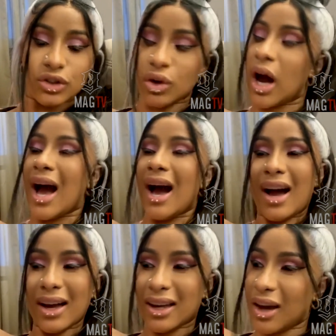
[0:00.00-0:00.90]
so I,
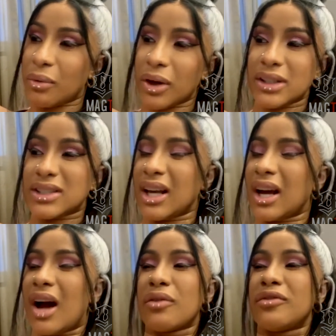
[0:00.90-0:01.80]
I I get what he's
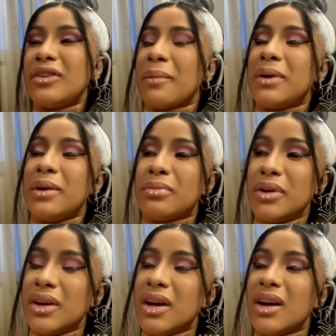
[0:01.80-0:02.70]
saying. I don't feel like people.
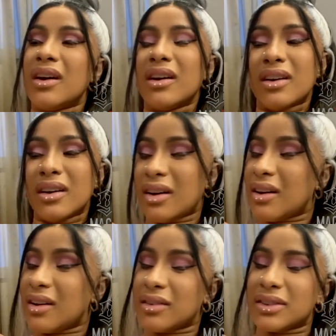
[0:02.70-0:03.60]

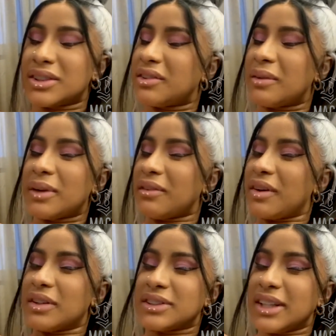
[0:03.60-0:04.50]
Oh, whatever. I'm not
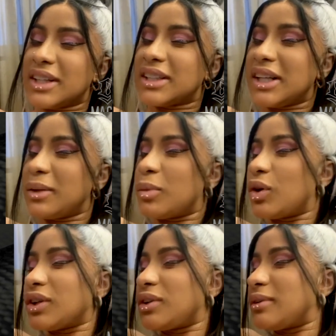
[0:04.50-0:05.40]
even gonna say nothing
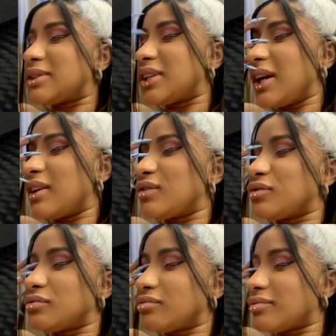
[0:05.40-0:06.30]
anymore. You know what I'm
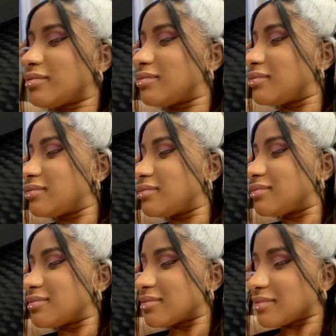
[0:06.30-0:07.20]
saying?
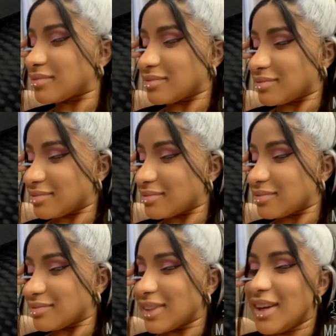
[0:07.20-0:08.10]
Mm-hmm,
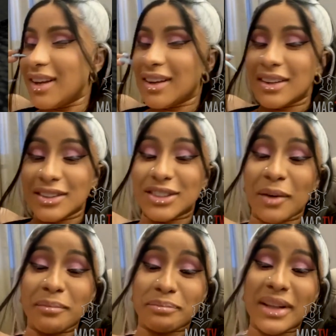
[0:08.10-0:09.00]
mm-hmm.
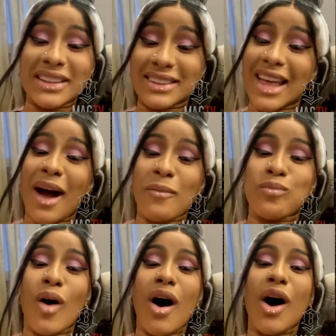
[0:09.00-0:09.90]
Jump in
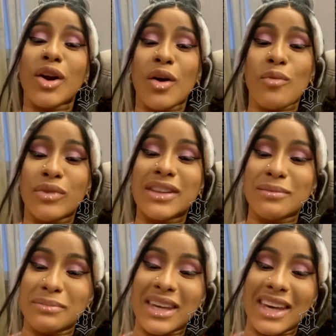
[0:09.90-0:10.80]
that water with
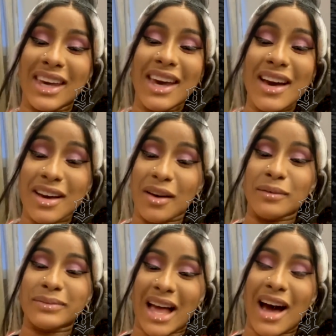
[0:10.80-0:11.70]
me.
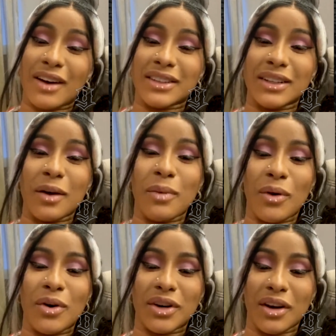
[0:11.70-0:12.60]
Come down the
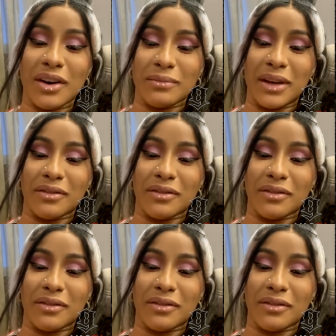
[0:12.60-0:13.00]
water,